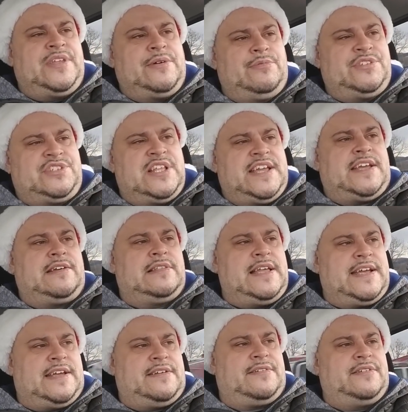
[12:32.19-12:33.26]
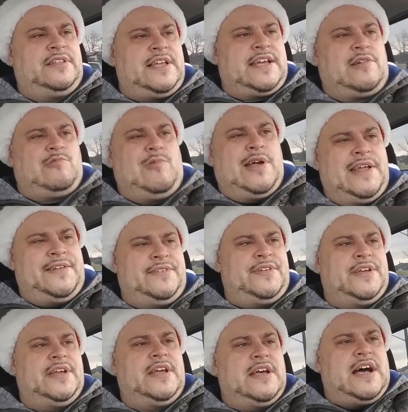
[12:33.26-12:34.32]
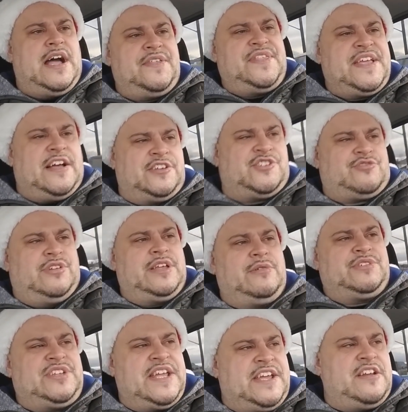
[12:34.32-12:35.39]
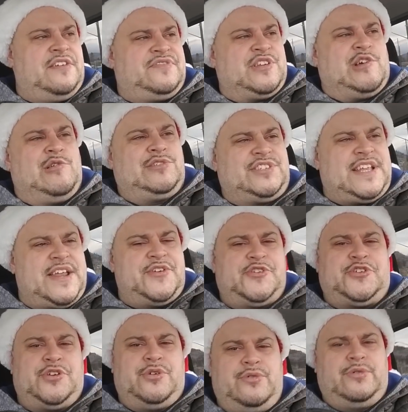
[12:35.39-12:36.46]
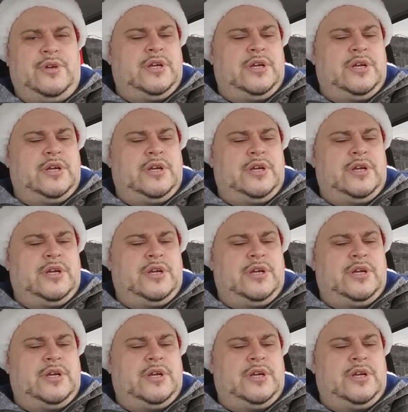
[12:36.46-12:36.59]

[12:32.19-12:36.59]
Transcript: That was like when I think Australia was taken off the gold standard too.